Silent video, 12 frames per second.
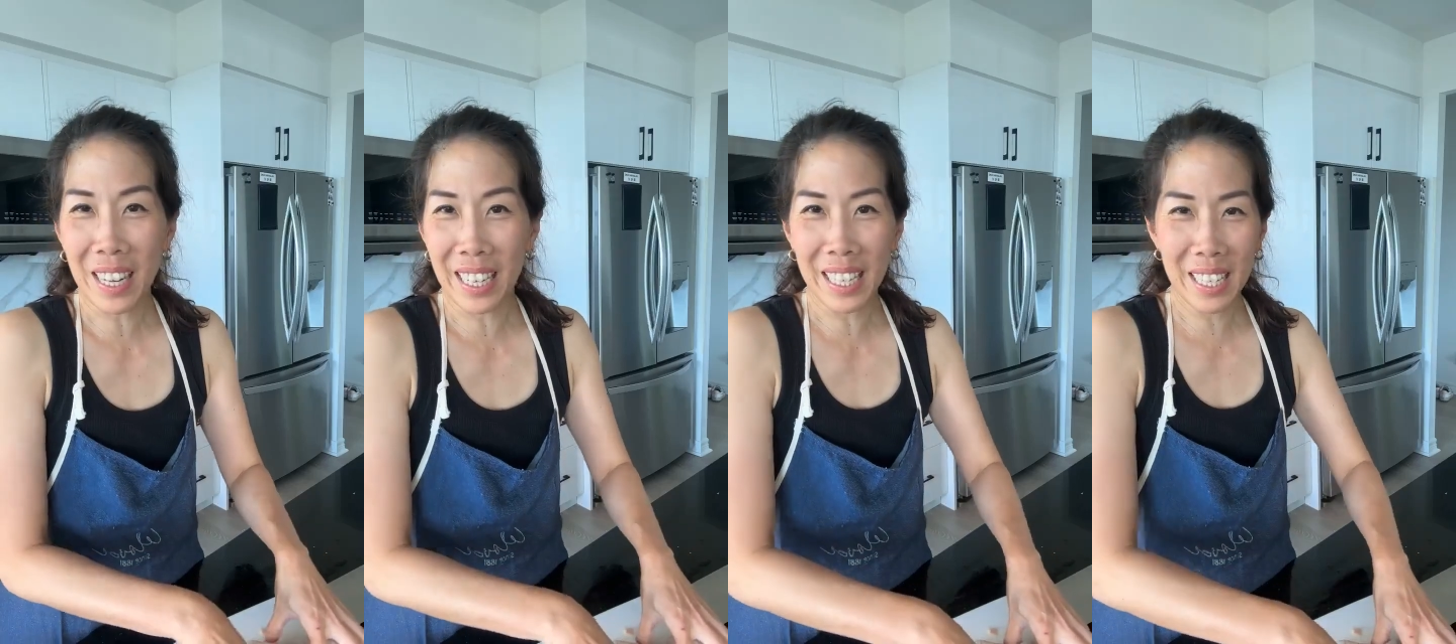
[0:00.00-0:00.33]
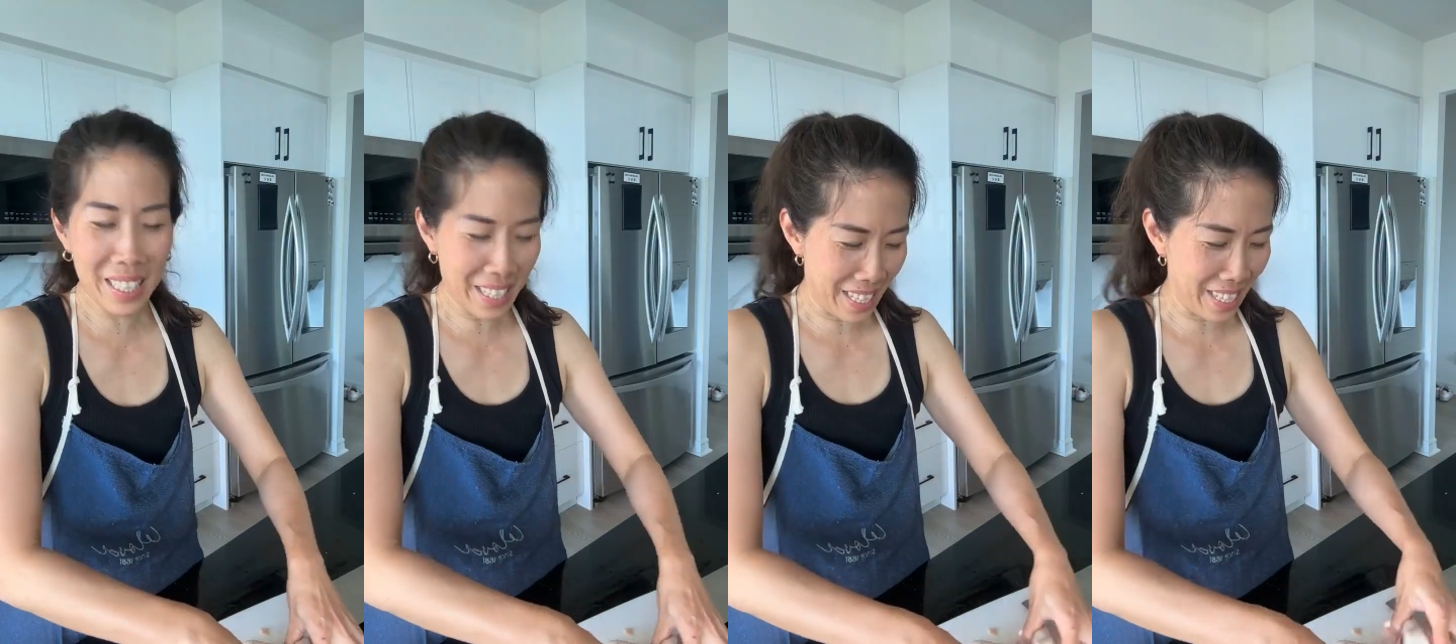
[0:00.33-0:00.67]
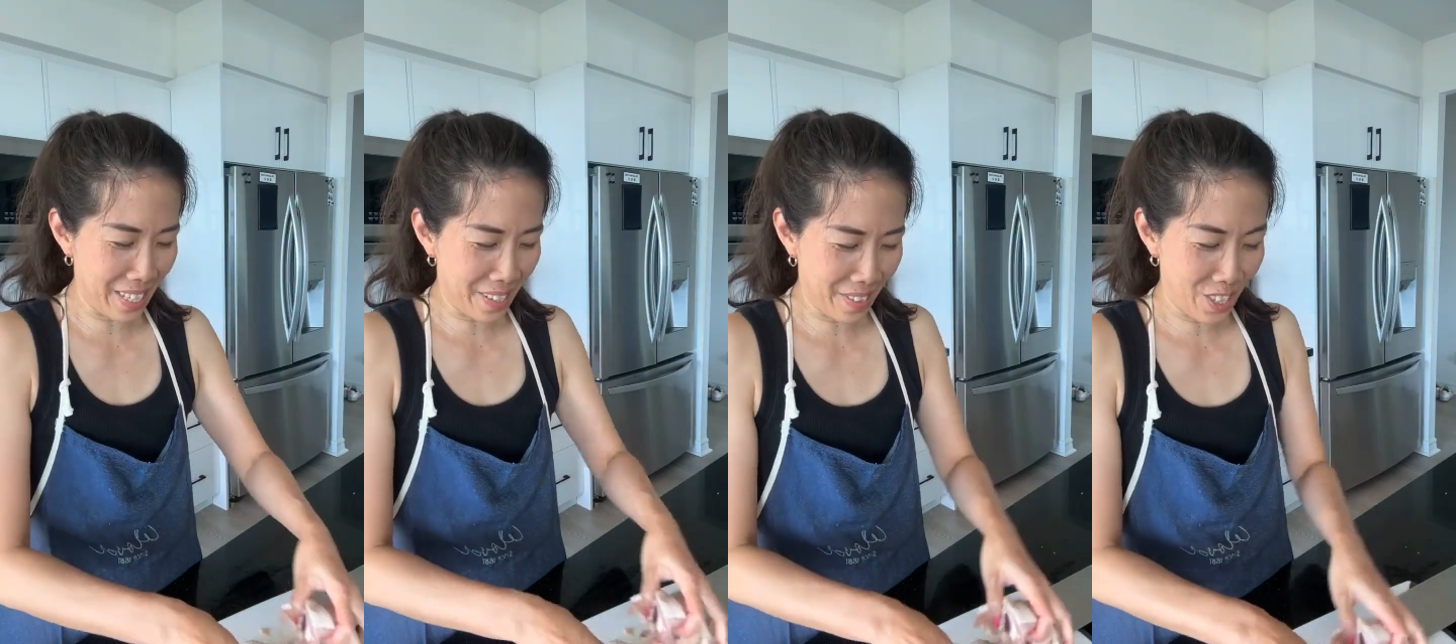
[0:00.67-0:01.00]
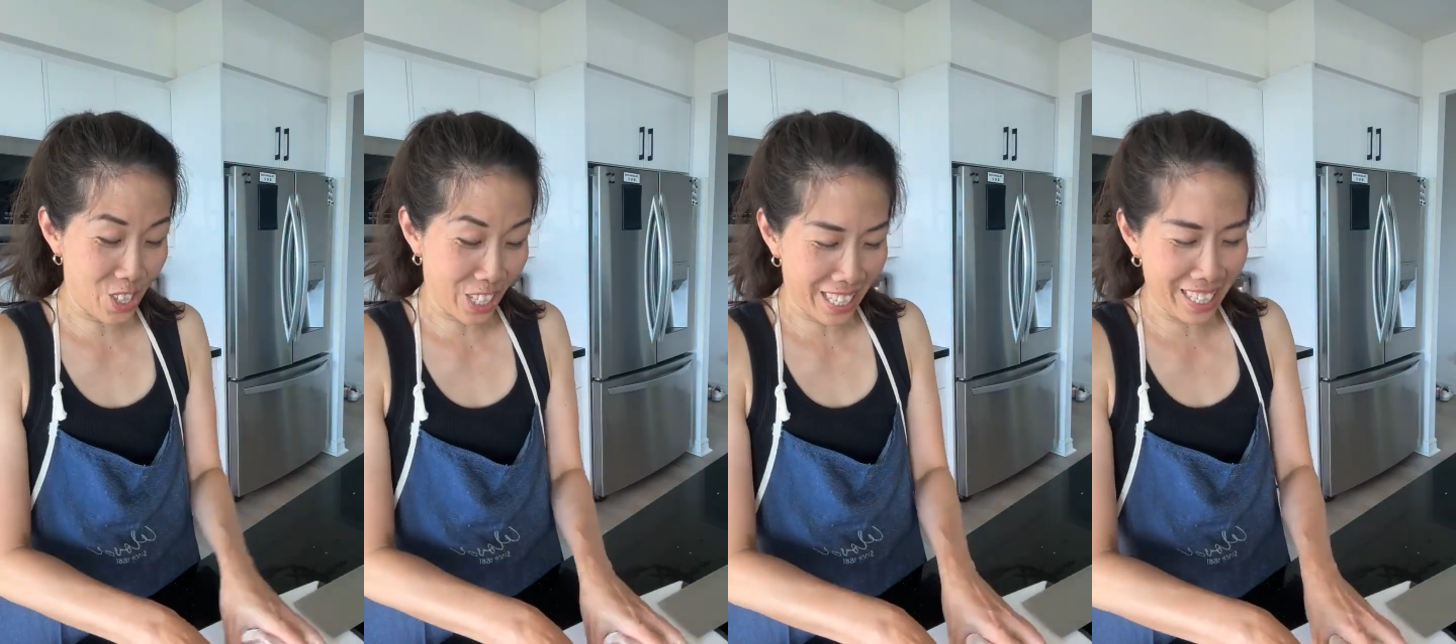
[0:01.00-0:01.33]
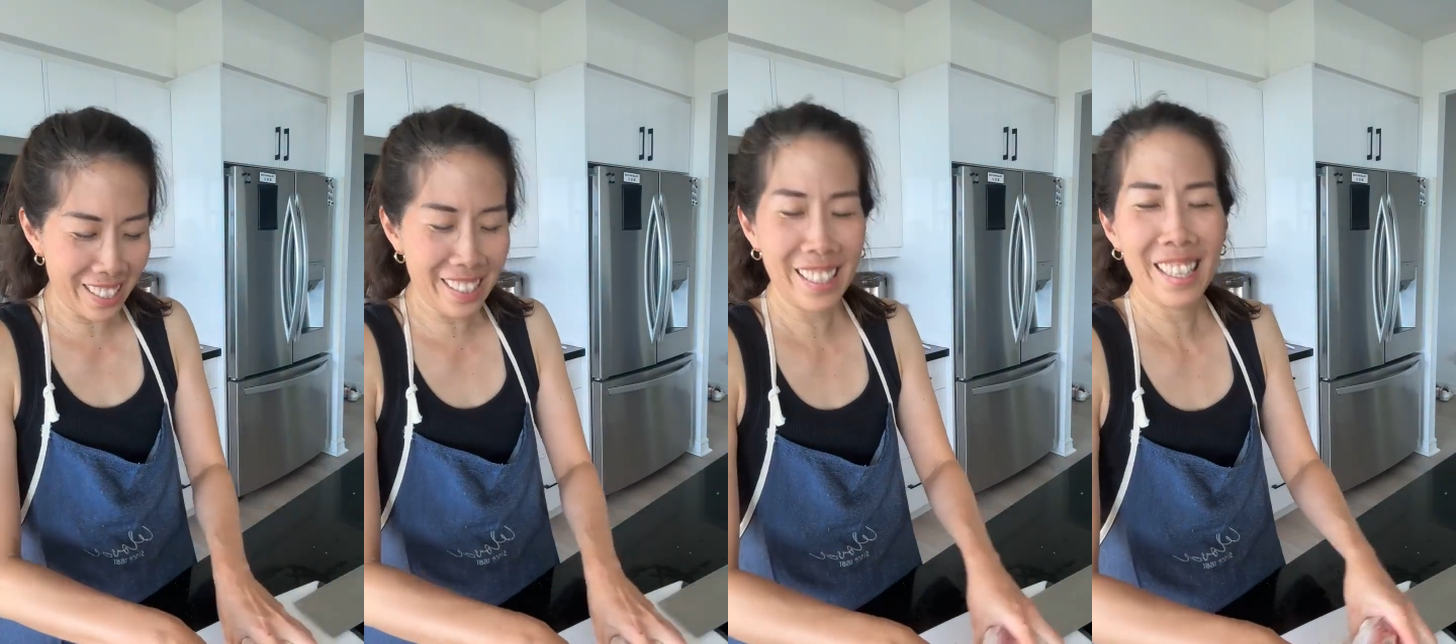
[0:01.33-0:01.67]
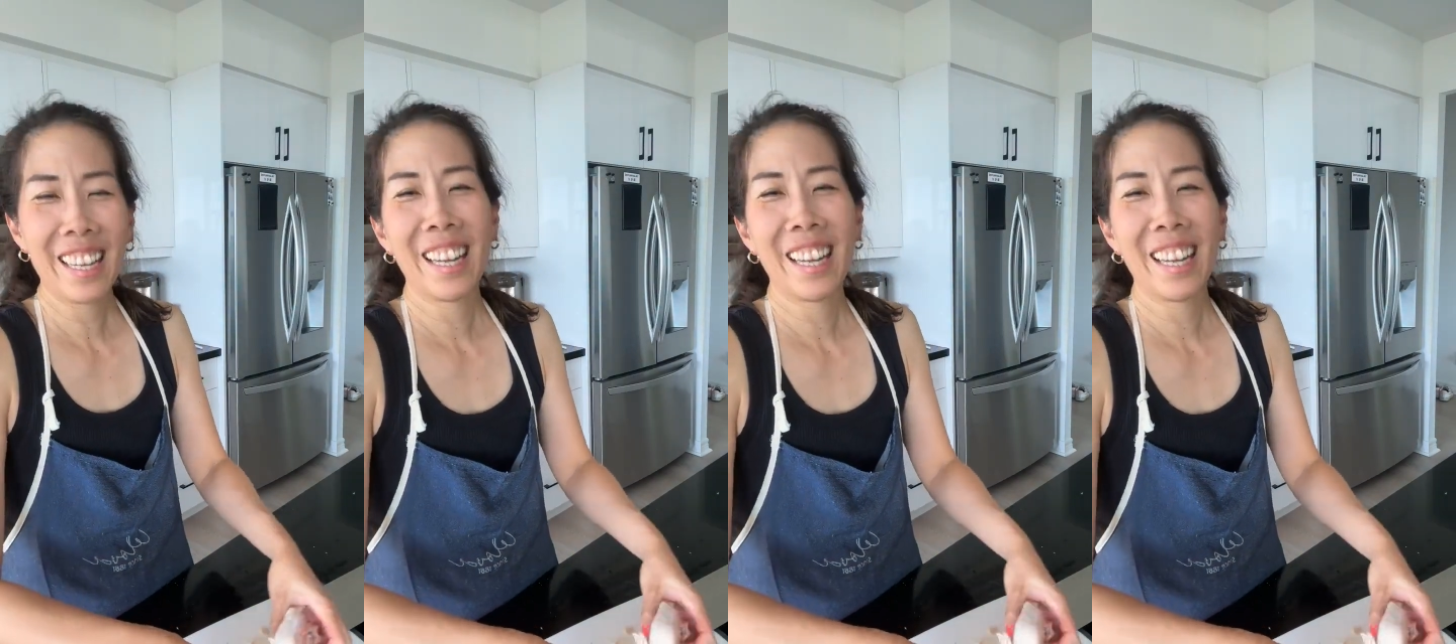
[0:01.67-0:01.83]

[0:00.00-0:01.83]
cutting the chicken